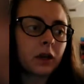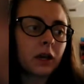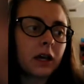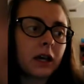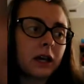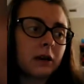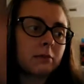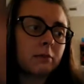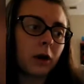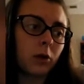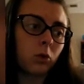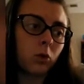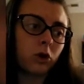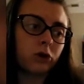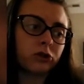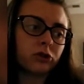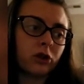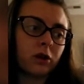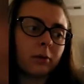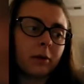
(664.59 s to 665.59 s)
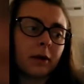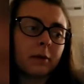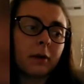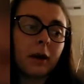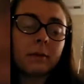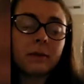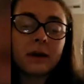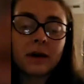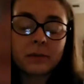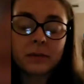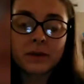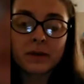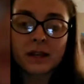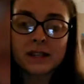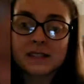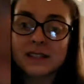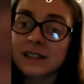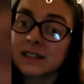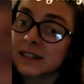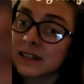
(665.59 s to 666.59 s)
in my wardrobe. And by
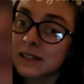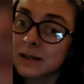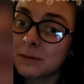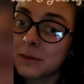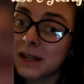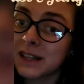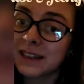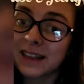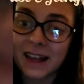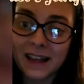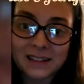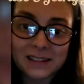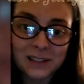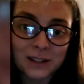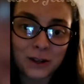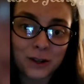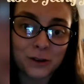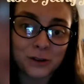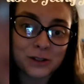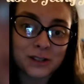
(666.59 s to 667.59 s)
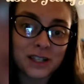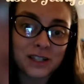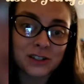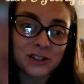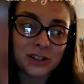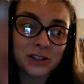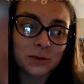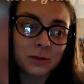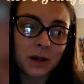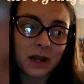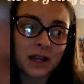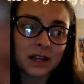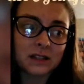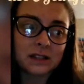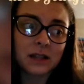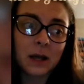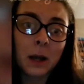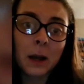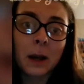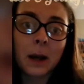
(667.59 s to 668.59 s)
minimalist, that doesn't mean less clothes. That just
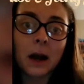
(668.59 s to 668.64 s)
means